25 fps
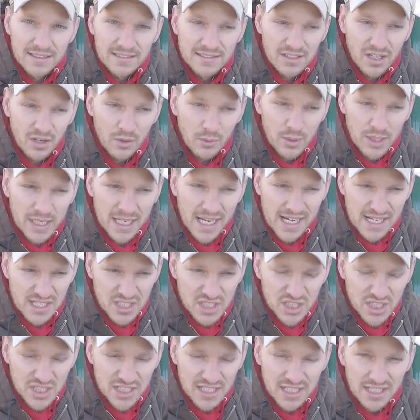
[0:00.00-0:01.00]
so we kind
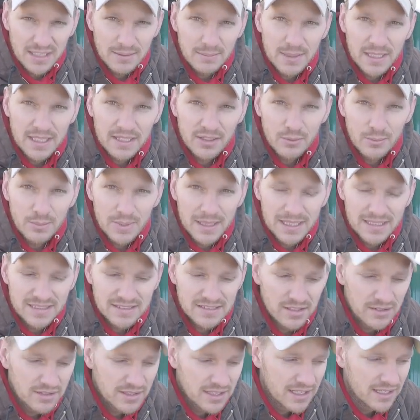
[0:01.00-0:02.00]
of cheated them a little bit
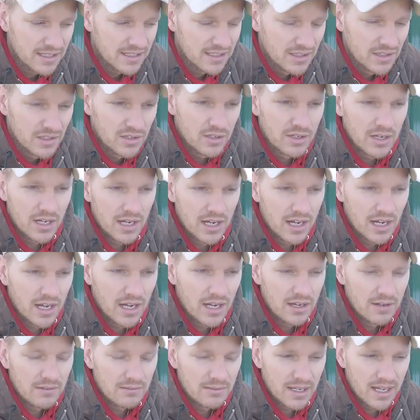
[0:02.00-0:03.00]
so that
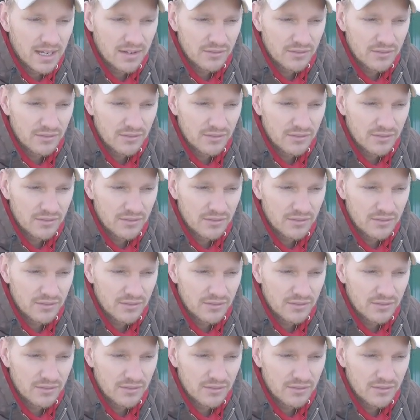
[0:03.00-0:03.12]
uh,